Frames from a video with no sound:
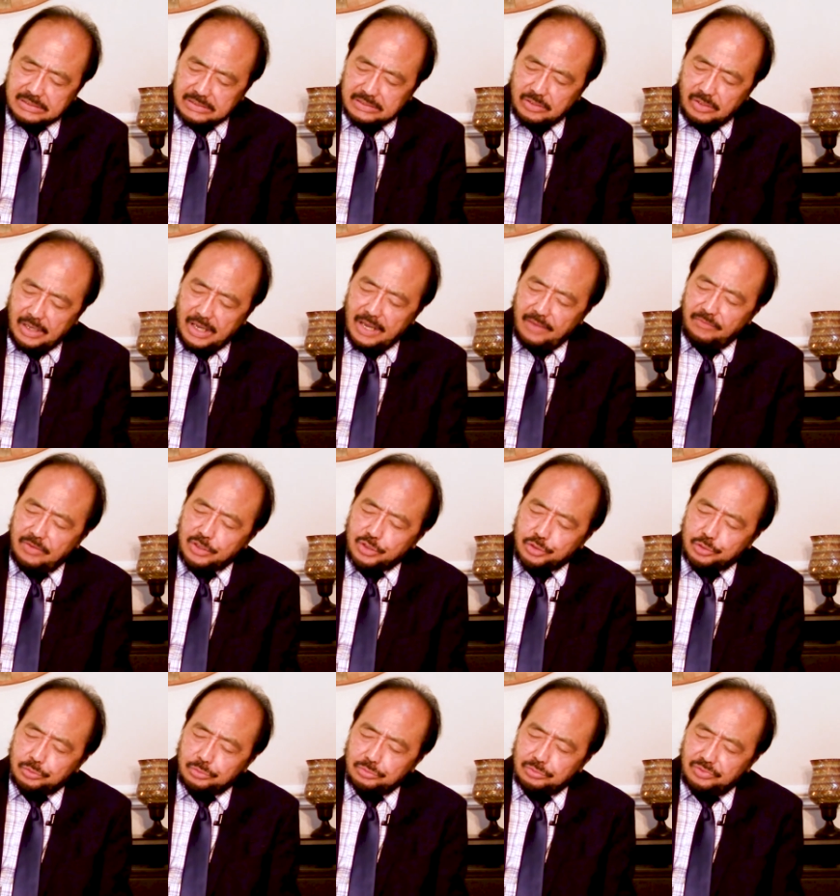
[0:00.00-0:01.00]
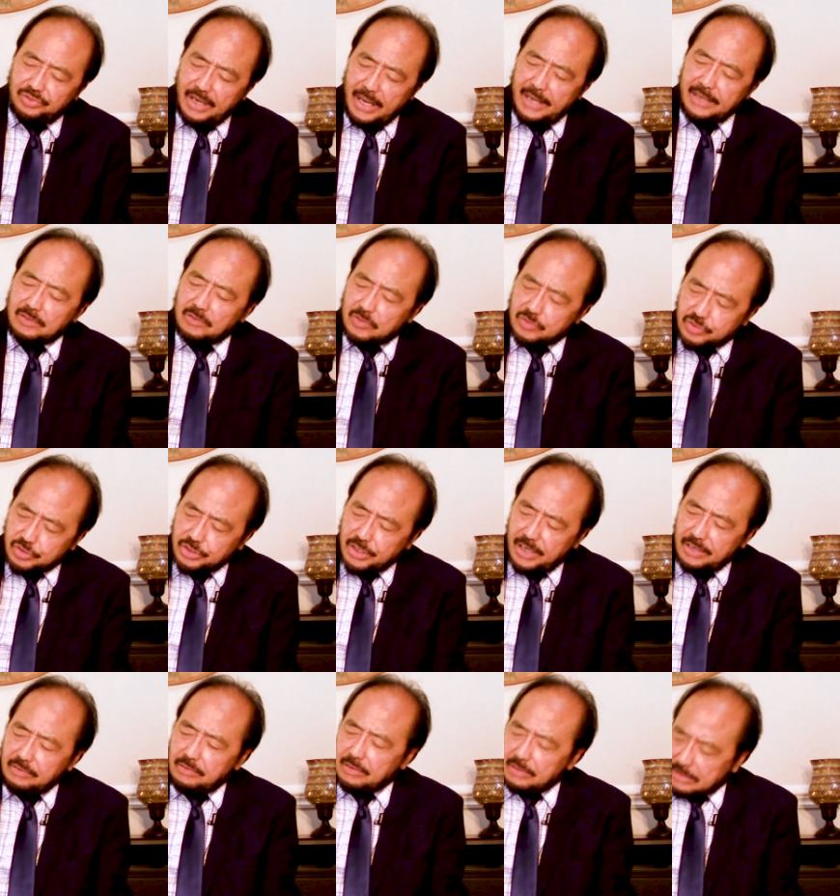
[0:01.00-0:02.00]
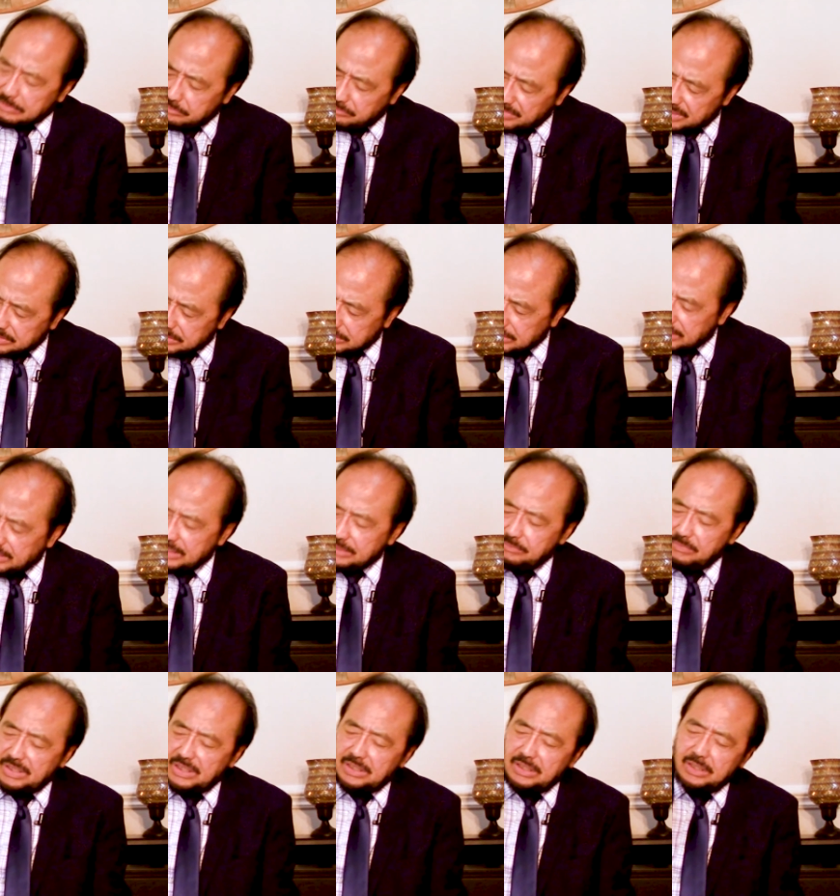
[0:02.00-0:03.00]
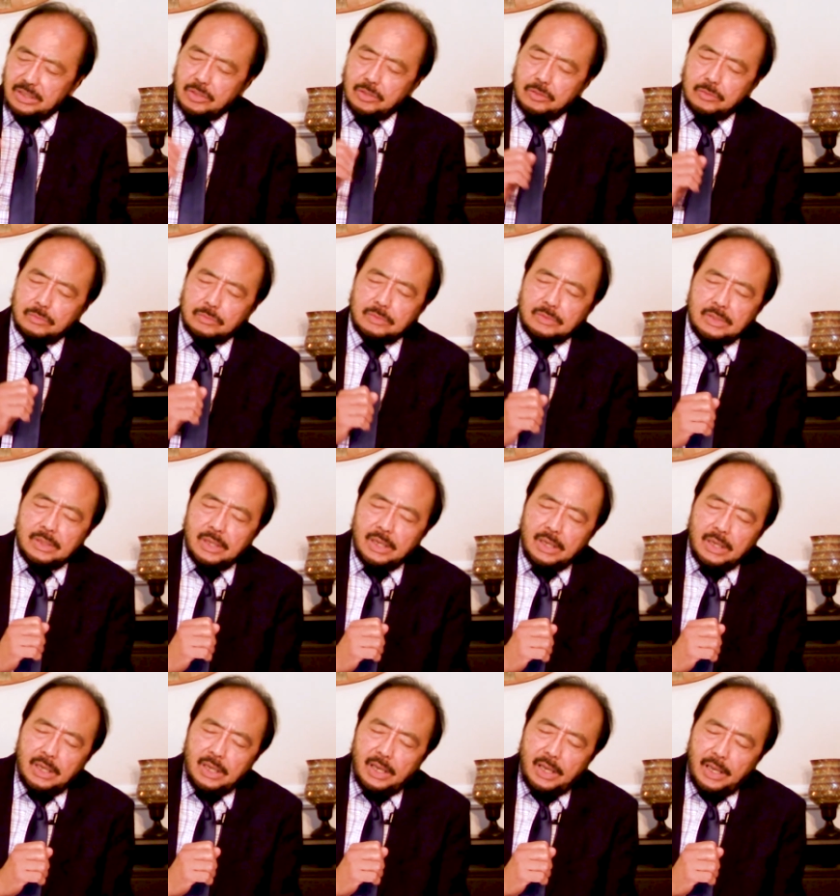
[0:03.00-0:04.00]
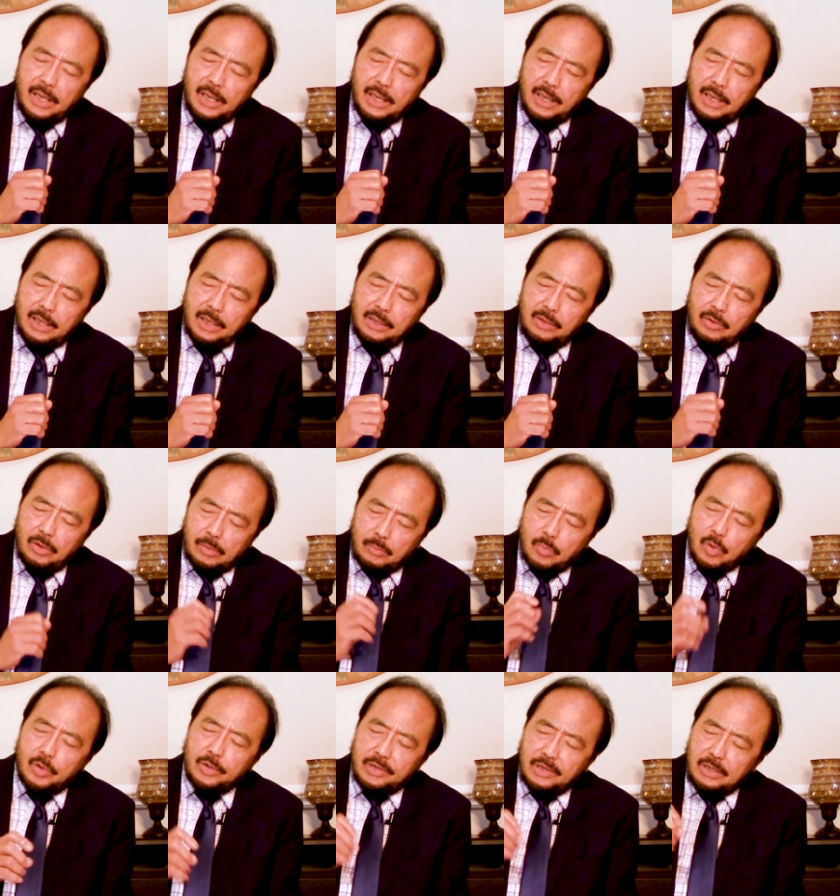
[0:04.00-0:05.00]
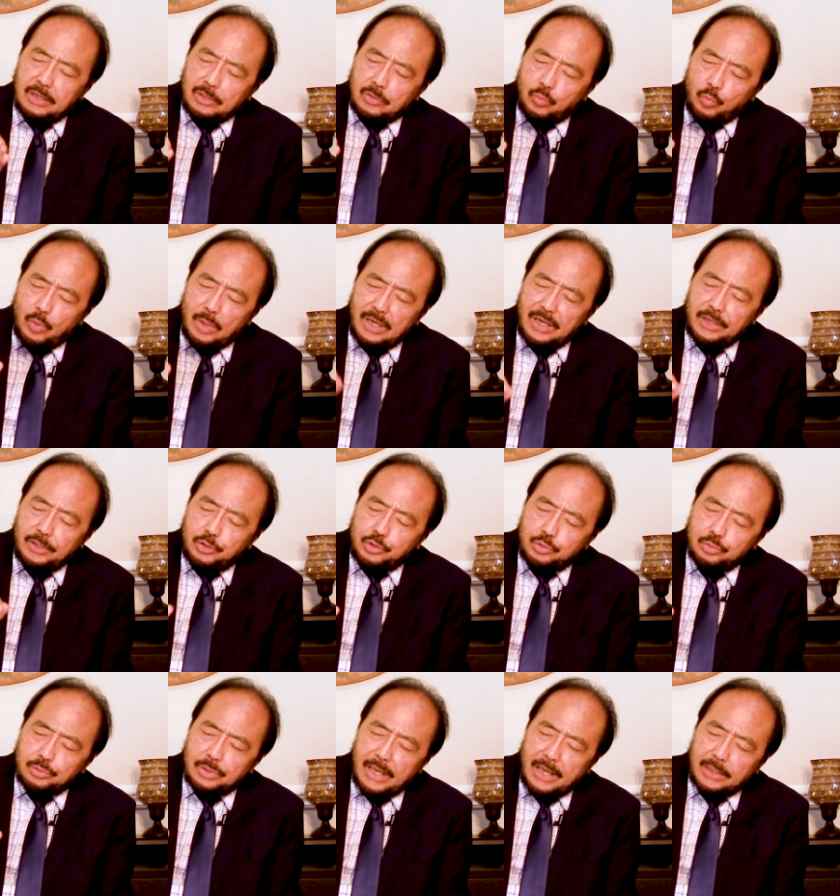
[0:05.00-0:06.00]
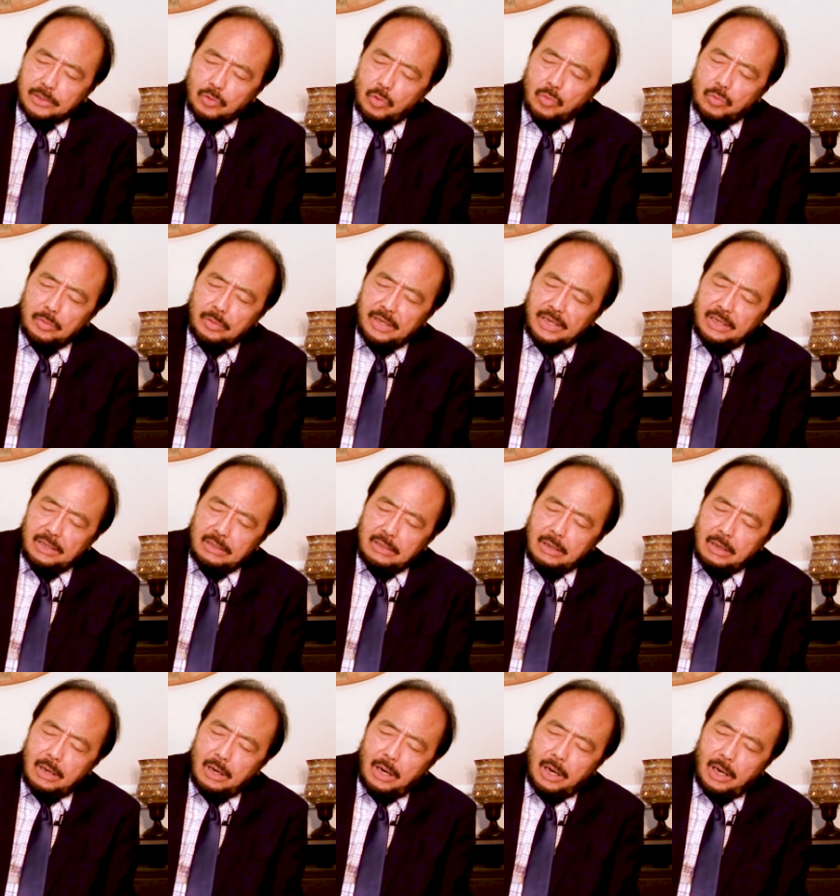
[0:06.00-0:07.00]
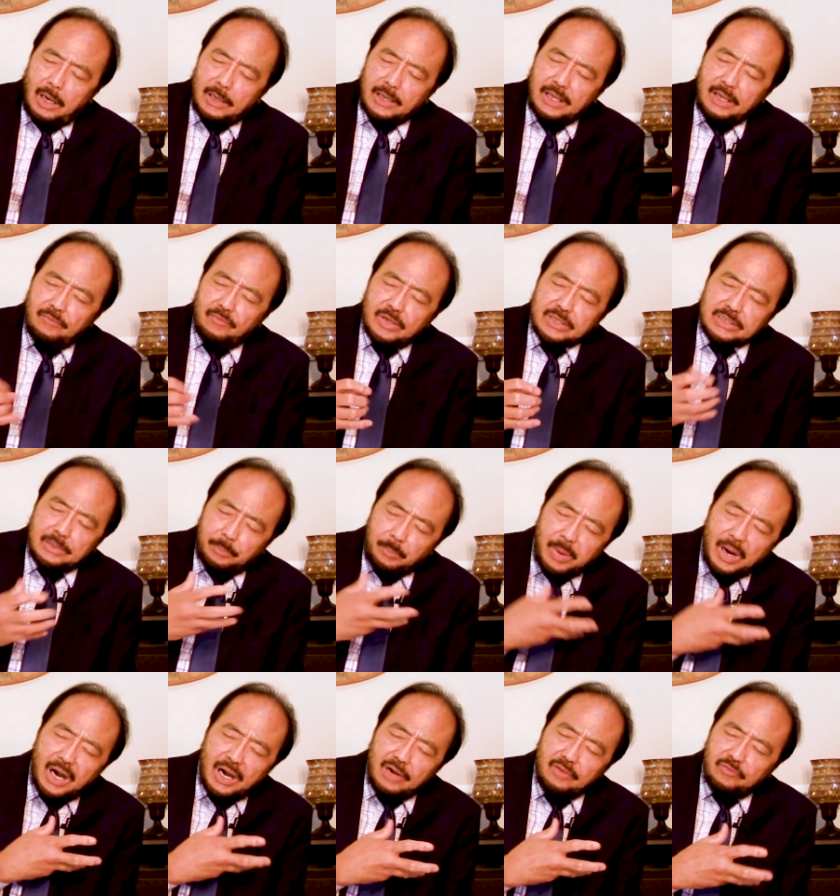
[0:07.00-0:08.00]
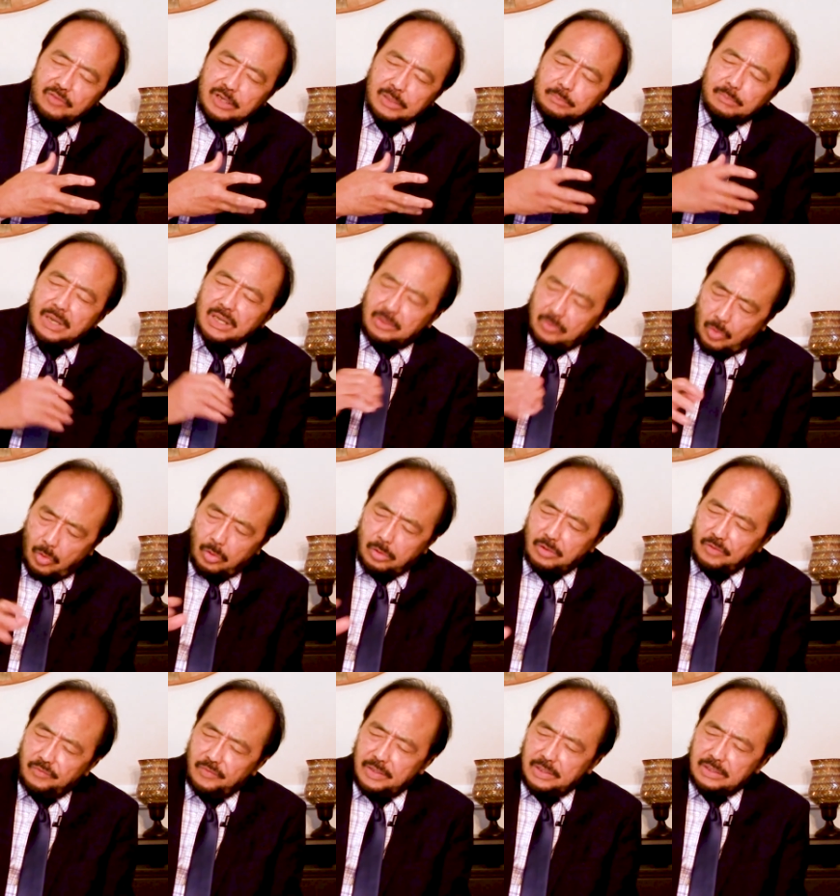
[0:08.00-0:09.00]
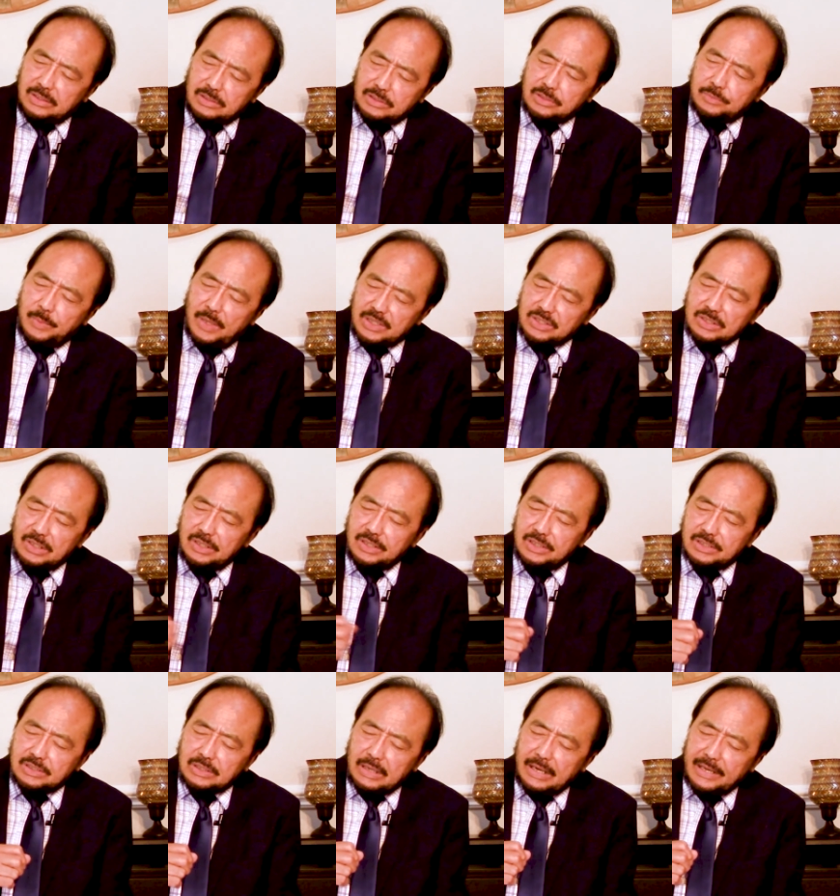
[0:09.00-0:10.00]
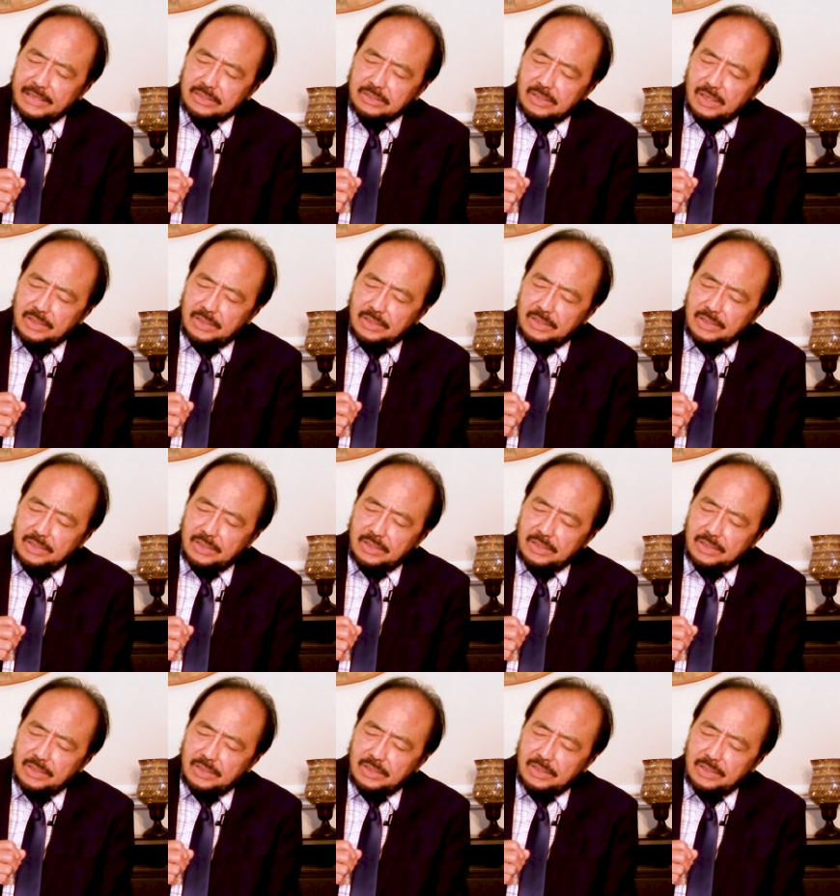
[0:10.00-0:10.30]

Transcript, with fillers: You gave it to Daniel, Shadrach, Meshach, and Abednego and you're more than willing to not only uh, give us a part of it, but all of it, especially in these last days,